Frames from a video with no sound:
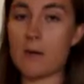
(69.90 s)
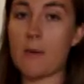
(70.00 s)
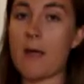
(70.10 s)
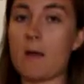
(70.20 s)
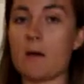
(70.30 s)
a
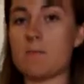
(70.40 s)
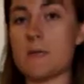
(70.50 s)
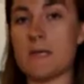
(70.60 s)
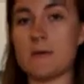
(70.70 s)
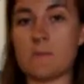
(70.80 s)
pan on
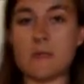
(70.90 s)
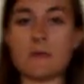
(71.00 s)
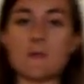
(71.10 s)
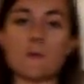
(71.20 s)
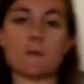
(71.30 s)
medium
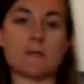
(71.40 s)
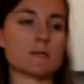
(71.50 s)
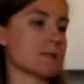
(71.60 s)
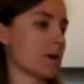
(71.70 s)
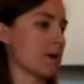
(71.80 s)
heat. So I'll
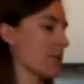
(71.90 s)
get started